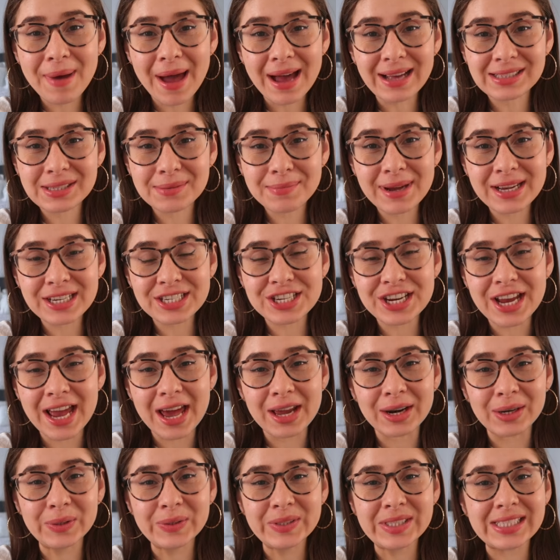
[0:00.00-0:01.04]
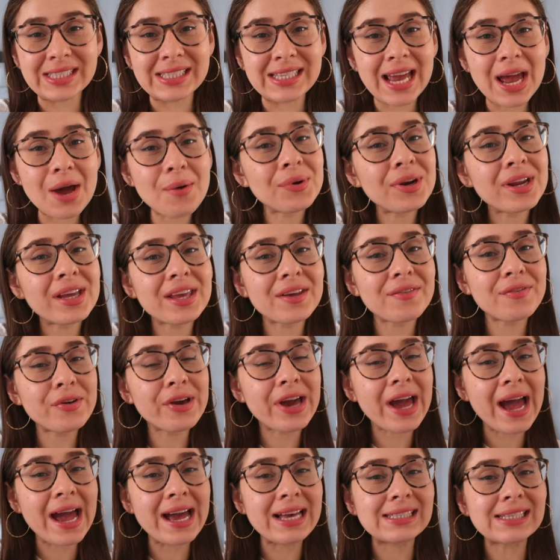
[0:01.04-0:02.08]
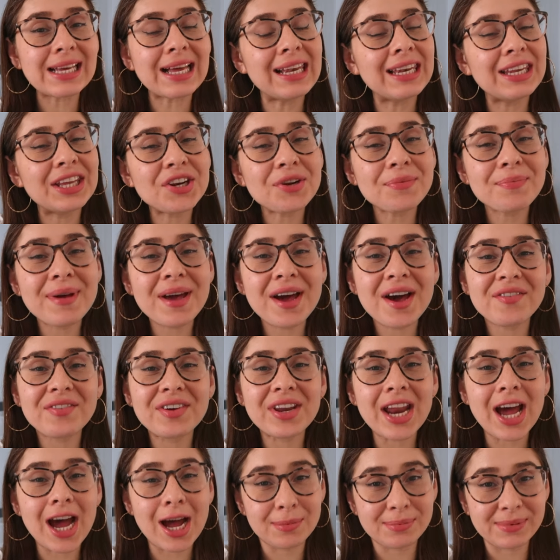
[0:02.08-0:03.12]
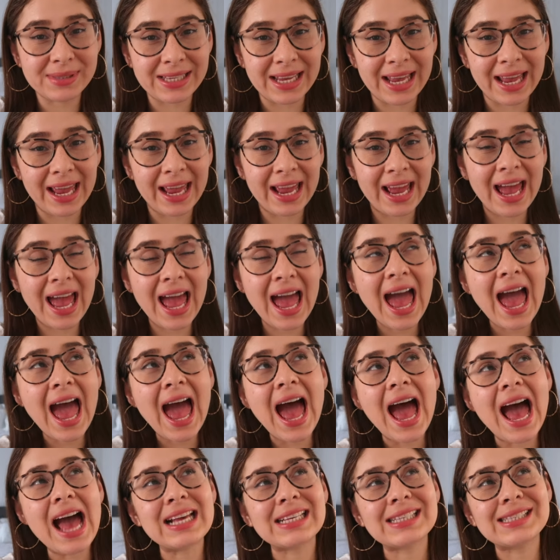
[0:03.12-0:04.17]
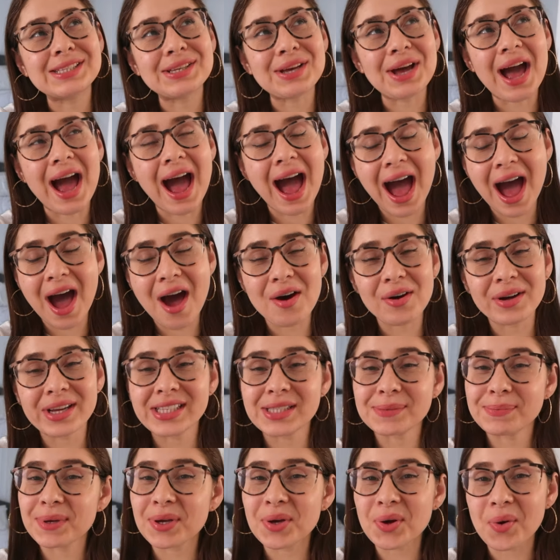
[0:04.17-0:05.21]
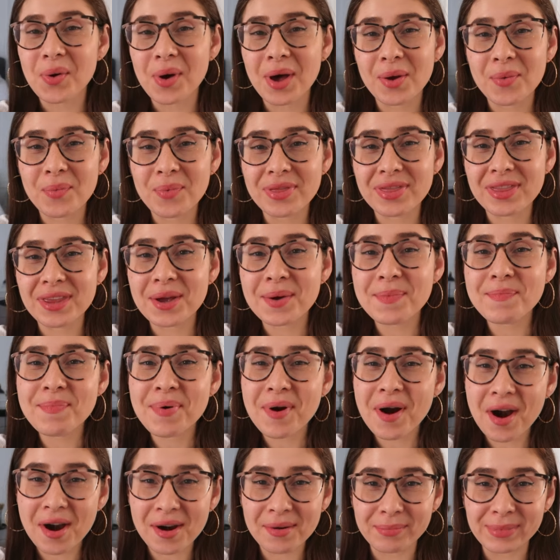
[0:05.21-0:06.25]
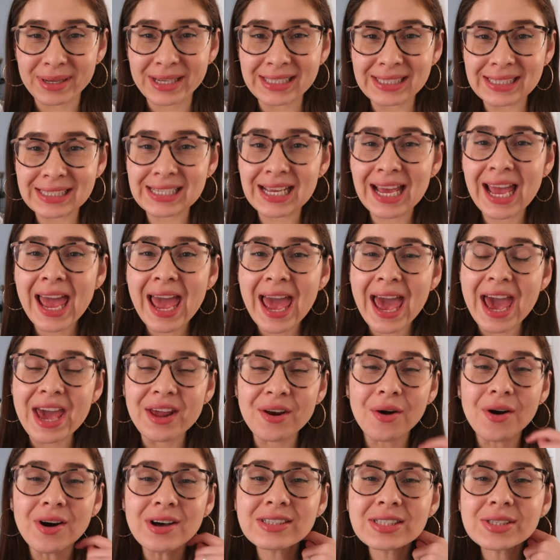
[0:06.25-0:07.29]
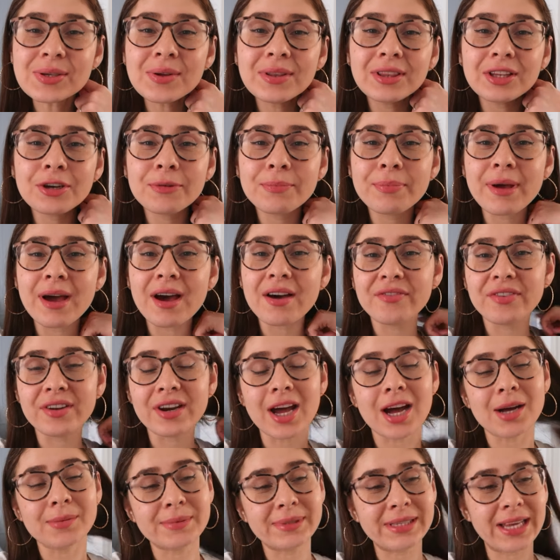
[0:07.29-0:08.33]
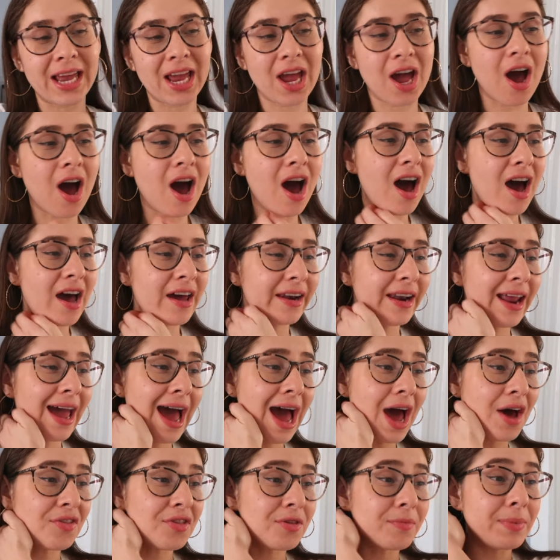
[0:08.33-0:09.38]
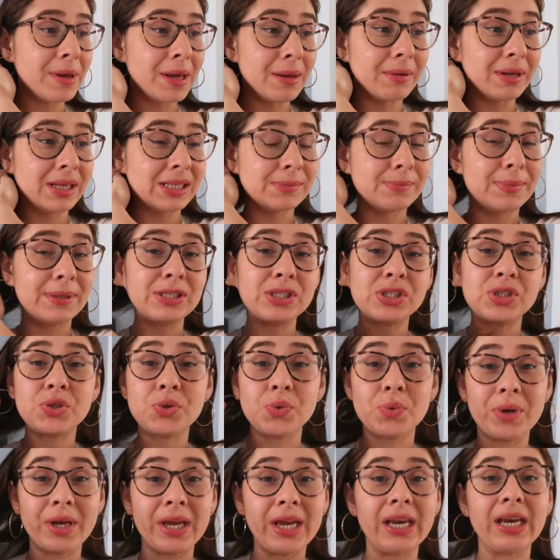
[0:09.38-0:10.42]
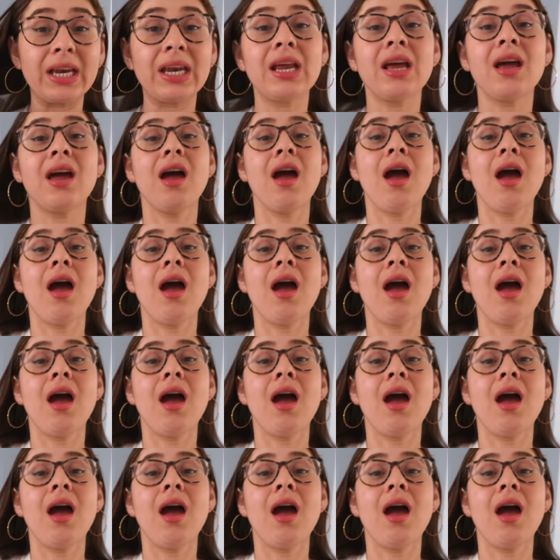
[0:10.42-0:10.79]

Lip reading: welcome back to my channel. Today I want to give you guys a little bit of an update as to how it's been going with the apartment, and also a little bit of an update on how the baby's been doing